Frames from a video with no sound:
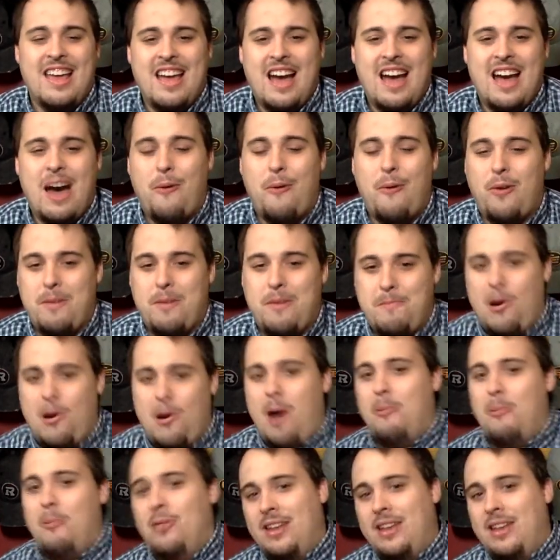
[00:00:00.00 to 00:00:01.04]
uh, where he
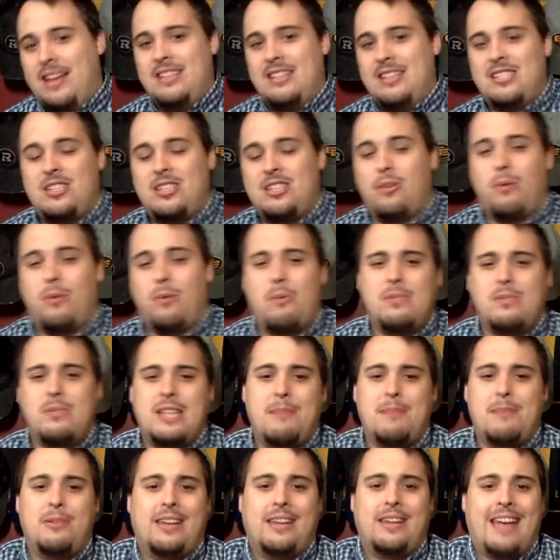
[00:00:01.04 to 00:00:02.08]
bobbled it and still was
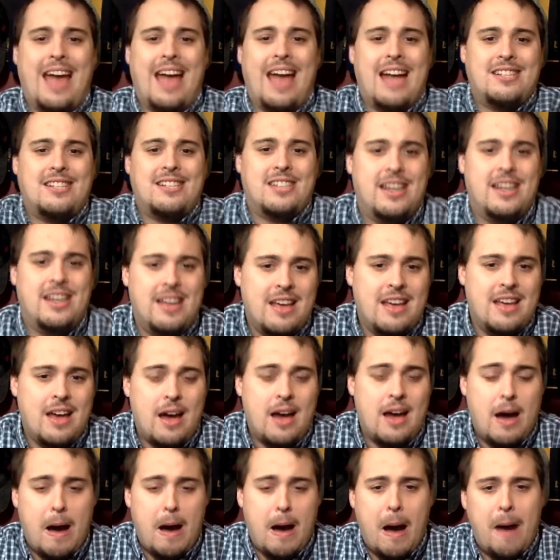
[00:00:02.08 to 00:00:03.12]
able to catch it.
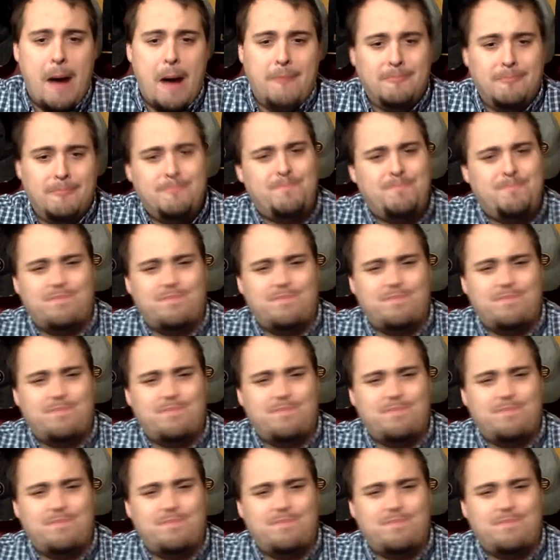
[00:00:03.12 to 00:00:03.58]
Um,